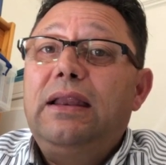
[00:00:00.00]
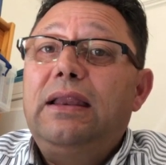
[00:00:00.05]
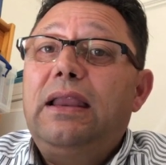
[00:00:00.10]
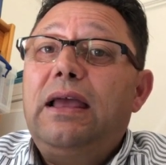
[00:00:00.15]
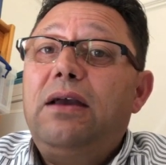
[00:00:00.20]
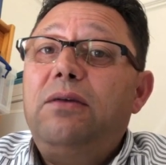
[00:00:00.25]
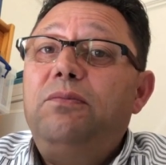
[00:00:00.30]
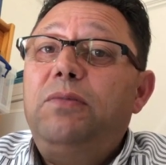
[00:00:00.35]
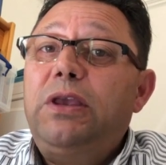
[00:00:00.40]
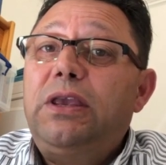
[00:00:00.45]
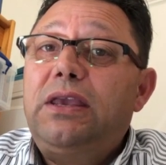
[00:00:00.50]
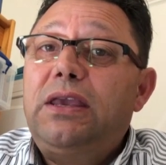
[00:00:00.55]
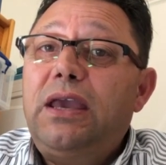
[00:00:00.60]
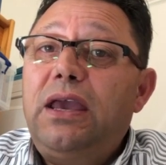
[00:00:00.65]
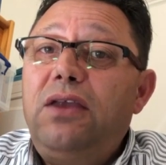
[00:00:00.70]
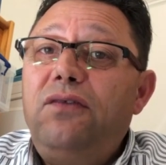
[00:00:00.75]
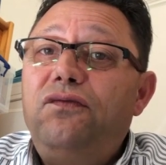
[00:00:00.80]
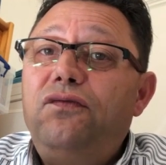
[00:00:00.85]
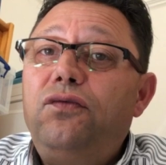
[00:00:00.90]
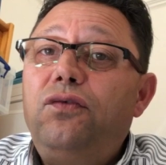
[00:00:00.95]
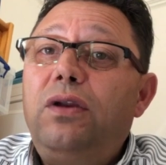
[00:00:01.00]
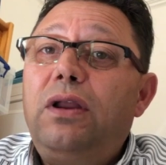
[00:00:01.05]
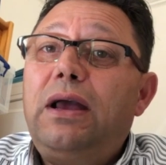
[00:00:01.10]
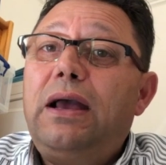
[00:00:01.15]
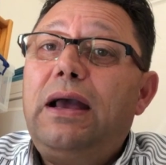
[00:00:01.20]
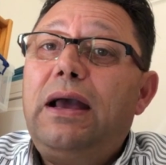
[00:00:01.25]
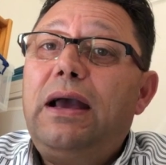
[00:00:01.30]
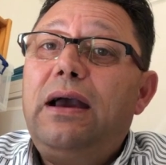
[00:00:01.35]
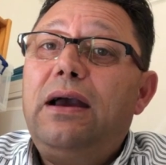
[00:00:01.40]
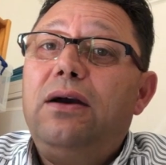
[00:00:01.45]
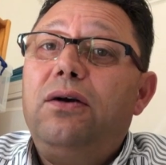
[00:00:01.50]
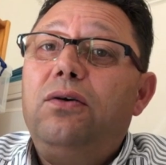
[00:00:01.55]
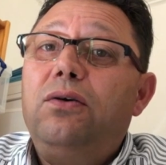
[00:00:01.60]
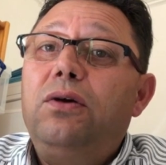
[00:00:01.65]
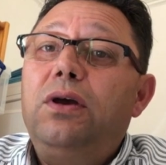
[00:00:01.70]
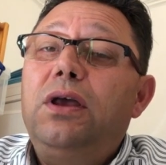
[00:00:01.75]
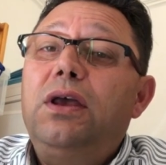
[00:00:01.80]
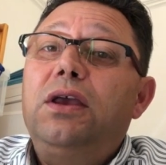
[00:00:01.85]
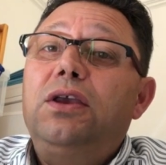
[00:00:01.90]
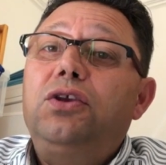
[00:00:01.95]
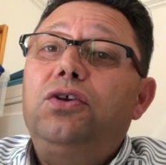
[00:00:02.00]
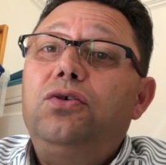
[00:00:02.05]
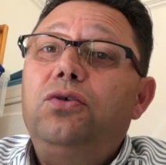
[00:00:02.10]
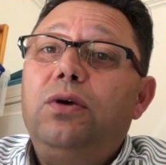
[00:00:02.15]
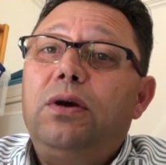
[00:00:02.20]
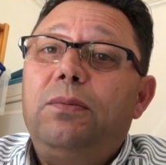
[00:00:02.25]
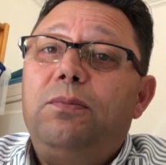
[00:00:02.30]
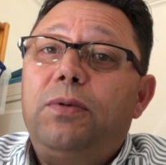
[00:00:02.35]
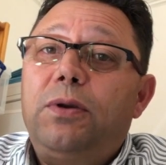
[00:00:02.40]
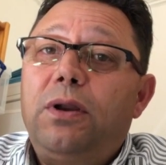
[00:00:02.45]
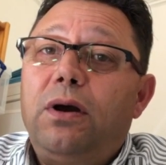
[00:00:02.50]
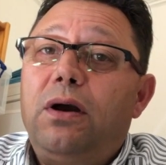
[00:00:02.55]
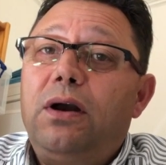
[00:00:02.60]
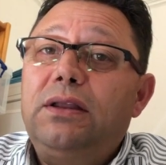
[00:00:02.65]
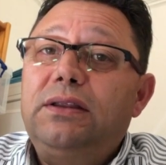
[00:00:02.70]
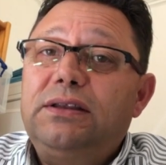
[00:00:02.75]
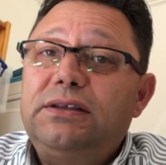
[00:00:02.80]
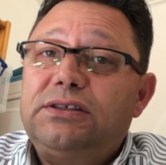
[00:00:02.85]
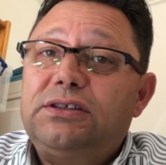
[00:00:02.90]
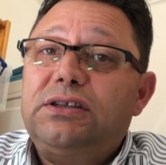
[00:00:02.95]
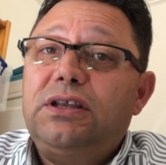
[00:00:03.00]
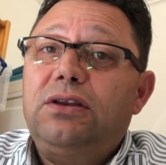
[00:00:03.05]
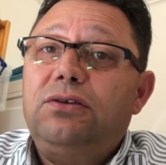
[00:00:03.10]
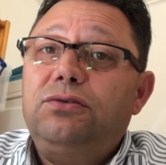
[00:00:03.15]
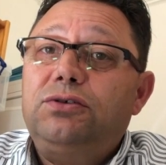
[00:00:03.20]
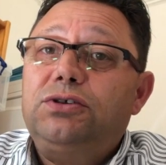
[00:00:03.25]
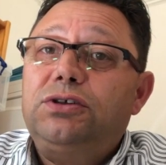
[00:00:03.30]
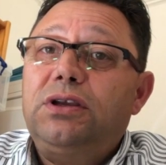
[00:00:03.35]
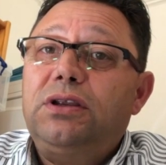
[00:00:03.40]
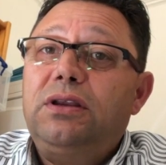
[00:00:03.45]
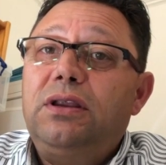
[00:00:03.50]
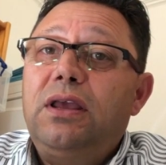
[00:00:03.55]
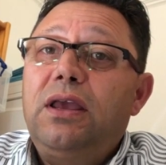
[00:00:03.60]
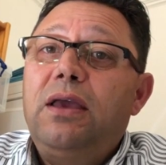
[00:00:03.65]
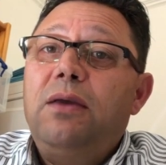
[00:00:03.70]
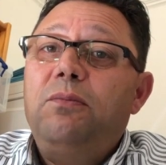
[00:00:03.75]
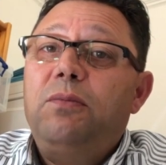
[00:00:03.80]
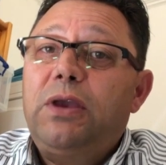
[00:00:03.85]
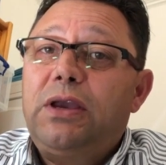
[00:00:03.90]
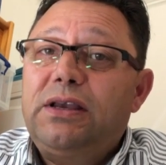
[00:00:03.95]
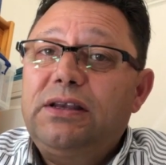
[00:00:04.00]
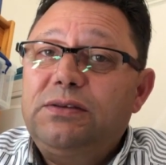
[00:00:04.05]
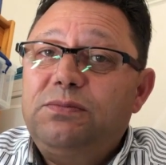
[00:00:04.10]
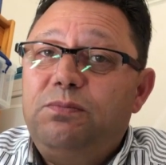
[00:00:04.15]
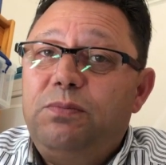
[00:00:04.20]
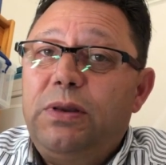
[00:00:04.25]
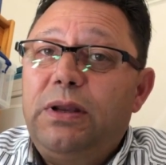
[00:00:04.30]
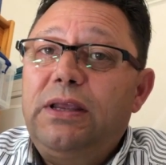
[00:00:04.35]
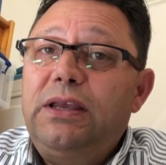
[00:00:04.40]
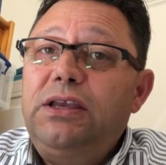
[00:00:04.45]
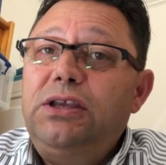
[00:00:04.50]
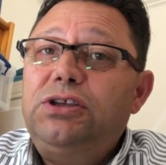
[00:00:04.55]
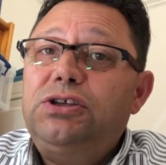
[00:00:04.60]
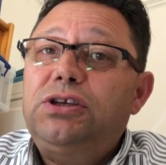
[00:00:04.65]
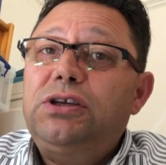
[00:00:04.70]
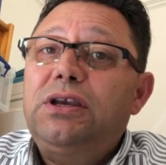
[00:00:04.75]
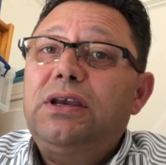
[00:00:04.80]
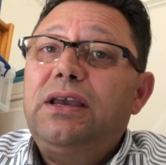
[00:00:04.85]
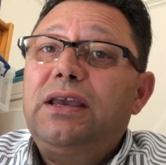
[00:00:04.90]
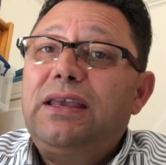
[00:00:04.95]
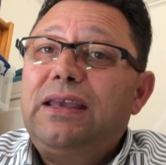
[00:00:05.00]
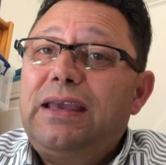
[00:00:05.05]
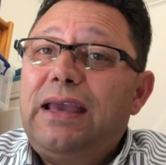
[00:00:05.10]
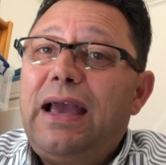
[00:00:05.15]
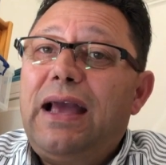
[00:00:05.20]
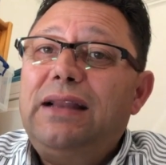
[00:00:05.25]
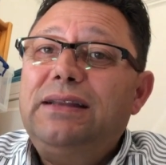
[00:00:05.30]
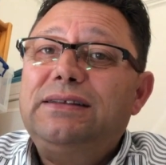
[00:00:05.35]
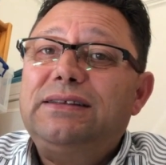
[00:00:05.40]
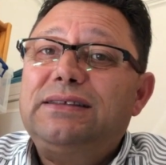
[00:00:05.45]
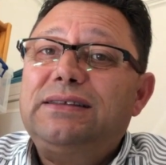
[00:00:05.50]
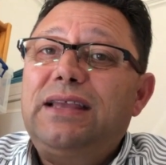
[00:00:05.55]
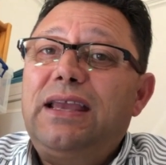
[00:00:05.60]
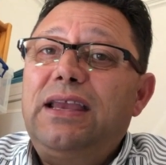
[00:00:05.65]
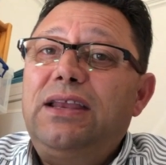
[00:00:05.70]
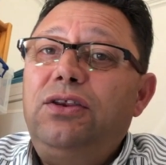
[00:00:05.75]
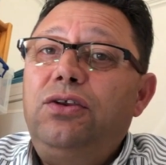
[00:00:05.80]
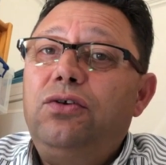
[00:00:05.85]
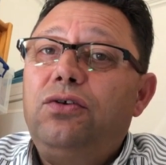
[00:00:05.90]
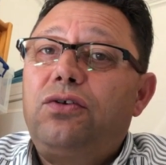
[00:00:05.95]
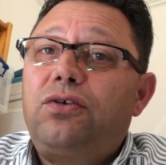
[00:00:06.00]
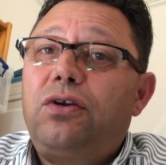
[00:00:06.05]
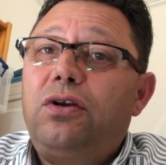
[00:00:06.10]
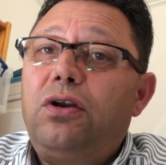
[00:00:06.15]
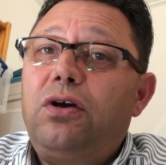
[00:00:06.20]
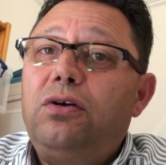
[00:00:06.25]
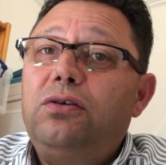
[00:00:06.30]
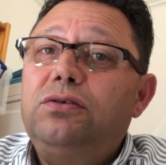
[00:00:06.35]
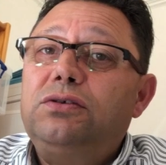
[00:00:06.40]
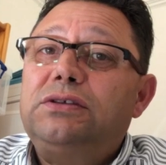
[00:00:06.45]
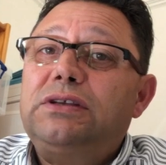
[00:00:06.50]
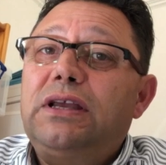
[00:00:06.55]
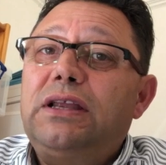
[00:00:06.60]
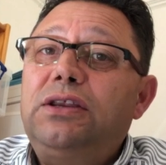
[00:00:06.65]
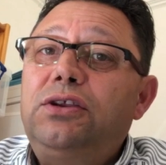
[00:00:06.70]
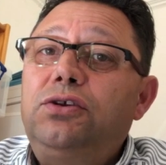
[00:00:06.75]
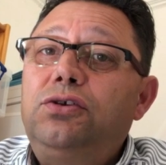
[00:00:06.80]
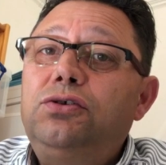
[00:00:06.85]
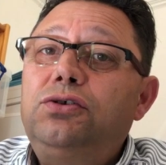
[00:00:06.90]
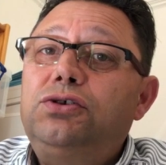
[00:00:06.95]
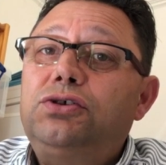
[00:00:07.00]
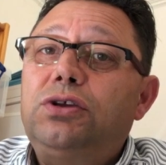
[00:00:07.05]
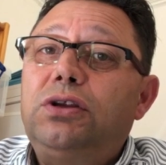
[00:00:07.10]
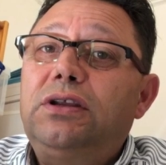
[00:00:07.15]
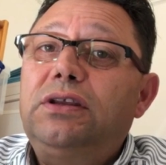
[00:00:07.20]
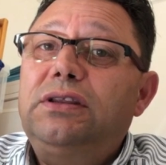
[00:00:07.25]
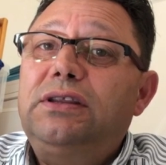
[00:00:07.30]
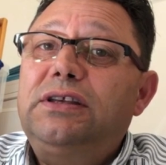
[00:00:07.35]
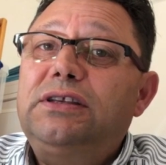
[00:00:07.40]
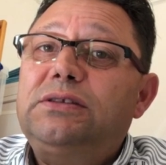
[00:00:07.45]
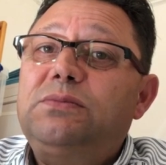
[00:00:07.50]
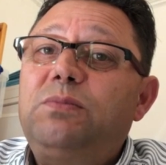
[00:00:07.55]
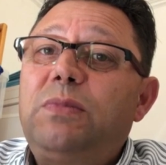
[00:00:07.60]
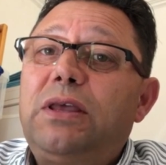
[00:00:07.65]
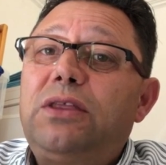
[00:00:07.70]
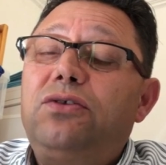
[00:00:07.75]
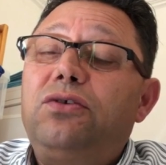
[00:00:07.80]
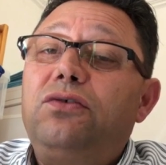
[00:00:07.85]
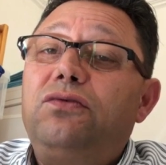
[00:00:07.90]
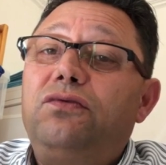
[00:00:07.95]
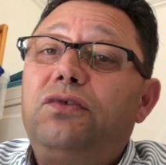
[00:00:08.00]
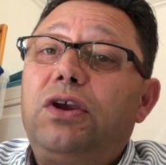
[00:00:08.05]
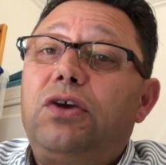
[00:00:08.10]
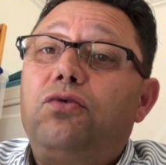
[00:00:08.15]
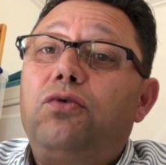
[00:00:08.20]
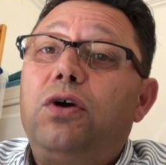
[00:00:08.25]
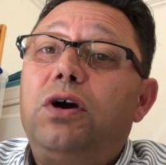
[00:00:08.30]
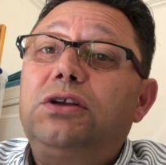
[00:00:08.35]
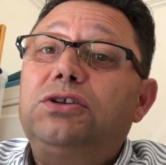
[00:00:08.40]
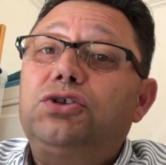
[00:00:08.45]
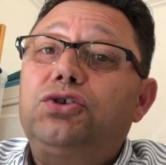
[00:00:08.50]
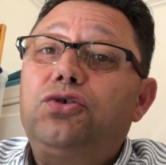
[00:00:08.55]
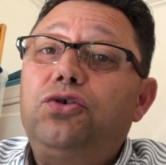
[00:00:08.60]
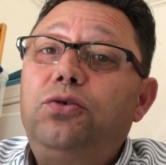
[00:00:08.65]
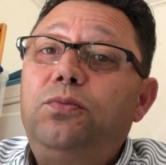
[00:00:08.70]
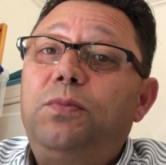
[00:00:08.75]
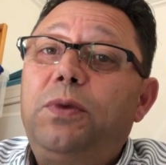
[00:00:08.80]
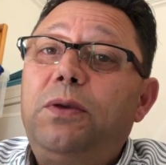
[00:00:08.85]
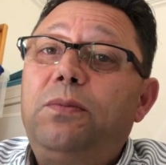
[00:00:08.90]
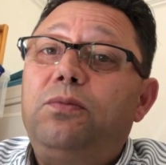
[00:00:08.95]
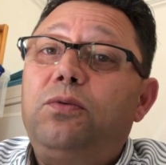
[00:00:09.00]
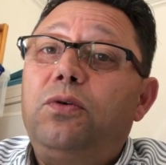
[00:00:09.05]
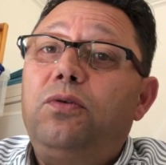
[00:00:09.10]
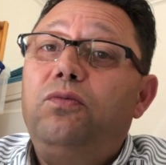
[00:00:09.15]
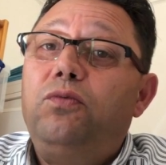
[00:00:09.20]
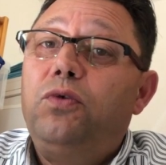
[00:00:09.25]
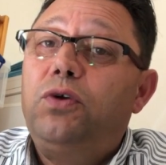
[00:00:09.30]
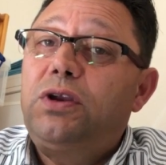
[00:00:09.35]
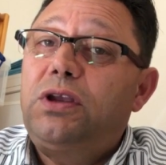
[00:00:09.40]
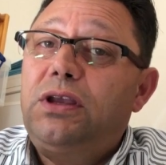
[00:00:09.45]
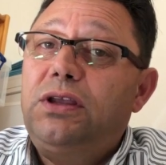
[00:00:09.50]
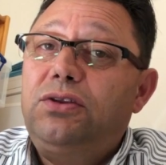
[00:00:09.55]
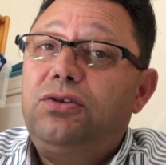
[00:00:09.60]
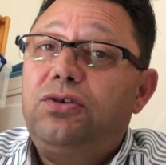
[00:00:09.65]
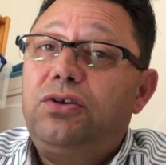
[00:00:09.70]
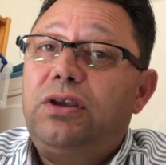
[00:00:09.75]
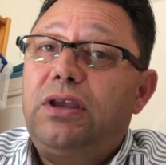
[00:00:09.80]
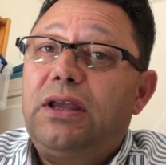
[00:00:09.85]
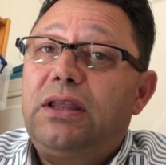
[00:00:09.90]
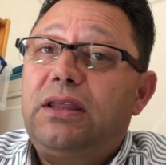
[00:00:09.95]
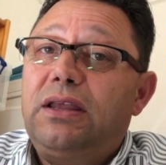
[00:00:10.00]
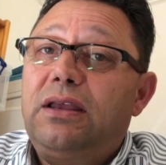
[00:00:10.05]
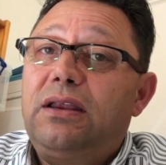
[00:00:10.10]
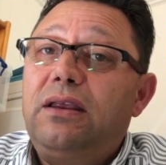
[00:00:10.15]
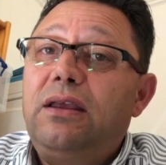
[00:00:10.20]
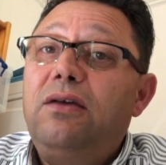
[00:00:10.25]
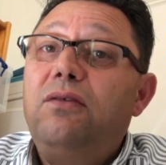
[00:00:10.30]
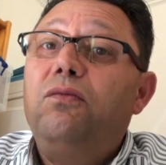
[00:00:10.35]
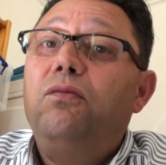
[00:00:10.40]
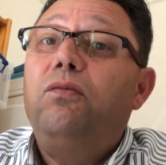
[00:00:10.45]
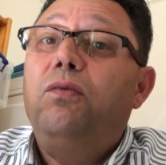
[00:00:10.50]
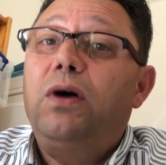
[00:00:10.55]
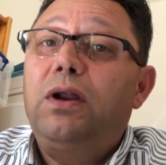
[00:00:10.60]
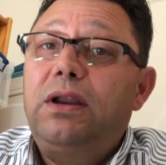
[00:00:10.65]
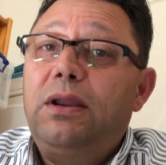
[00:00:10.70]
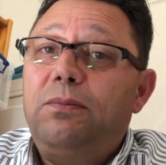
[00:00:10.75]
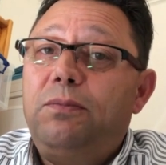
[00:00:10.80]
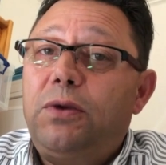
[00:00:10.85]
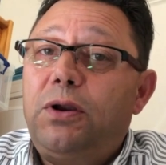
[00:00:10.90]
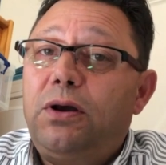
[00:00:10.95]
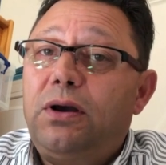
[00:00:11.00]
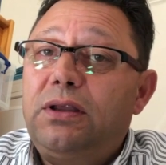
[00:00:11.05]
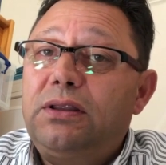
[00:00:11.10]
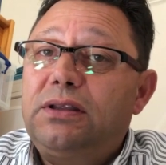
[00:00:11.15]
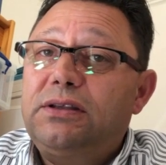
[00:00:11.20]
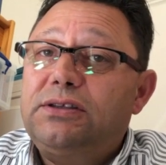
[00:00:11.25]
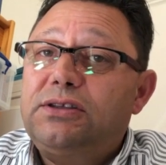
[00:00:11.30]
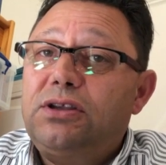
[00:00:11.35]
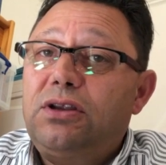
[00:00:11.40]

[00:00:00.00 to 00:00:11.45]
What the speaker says: Now, be careful how you apply this solution because bleach can stain your clothes, and usually this method requires two people working together. One apply the